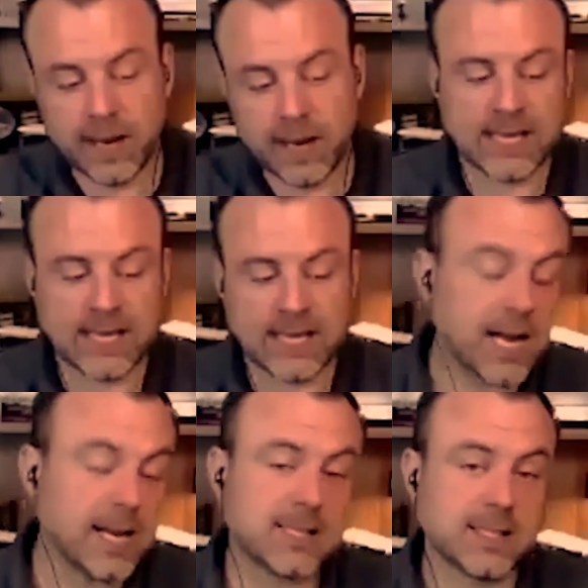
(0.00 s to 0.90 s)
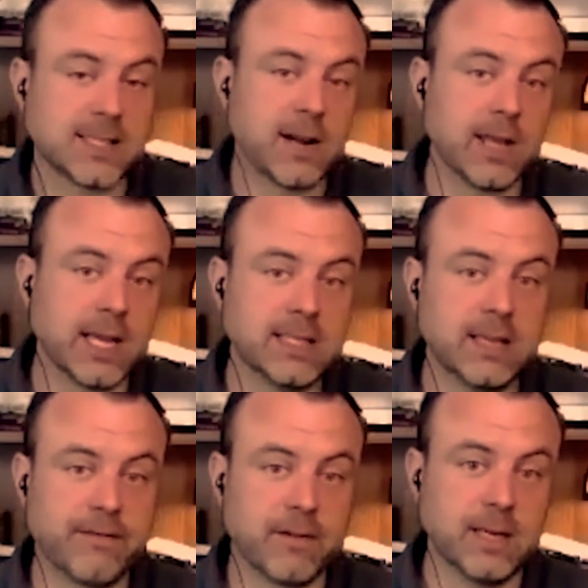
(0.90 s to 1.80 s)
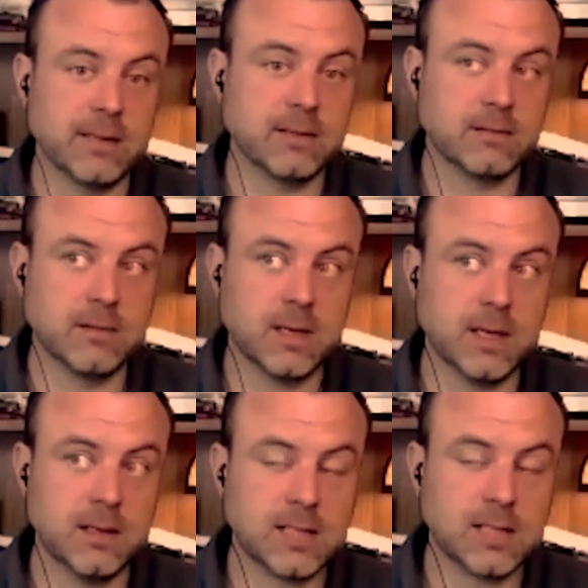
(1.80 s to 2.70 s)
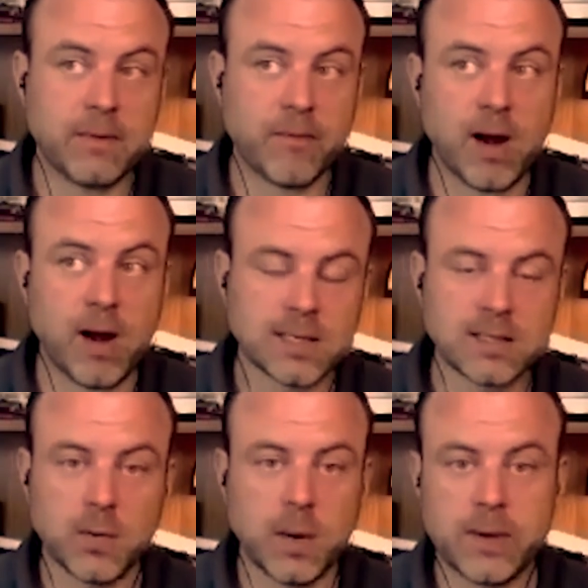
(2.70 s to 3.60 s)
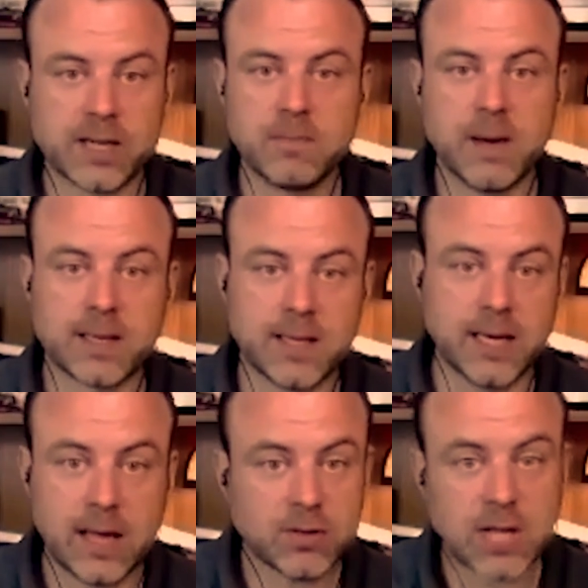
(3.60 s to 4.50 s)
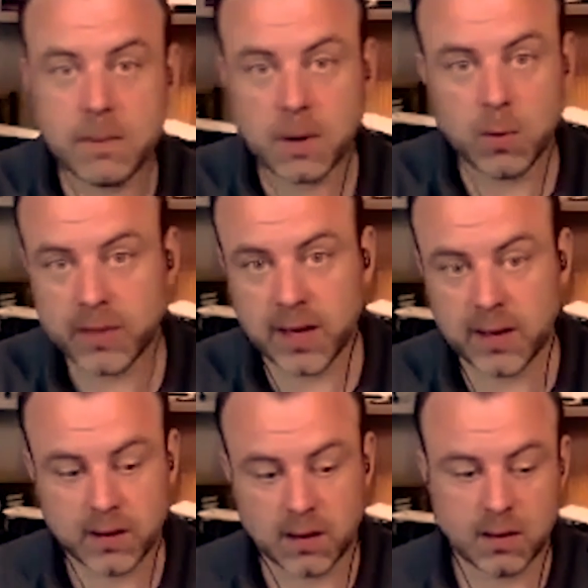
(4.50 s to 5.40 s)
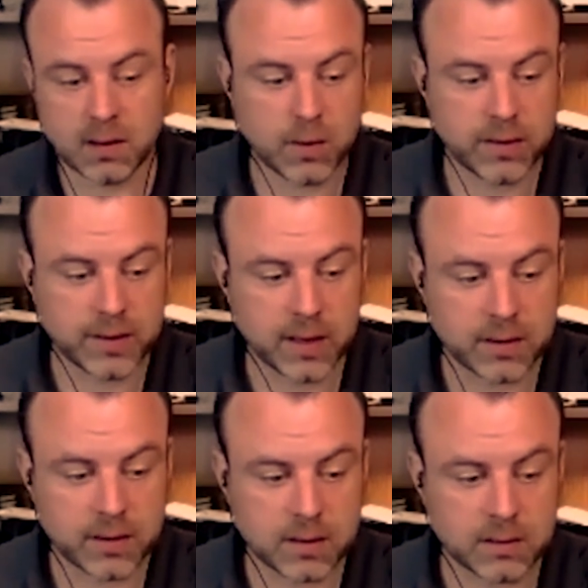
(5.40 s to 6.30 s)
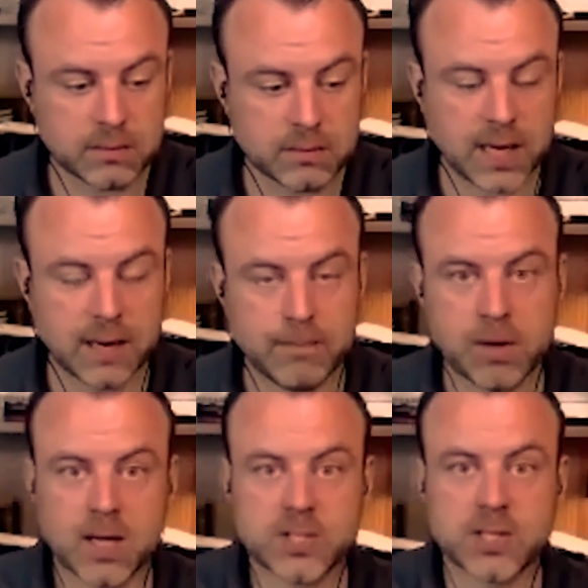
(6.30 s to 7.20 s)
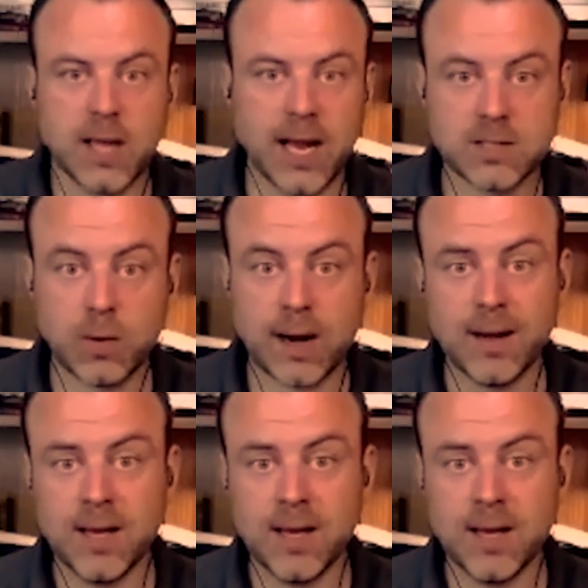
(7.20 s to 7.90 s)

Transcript: is not necessarily a different type of process than we would expect any other time or with the other production lines, where,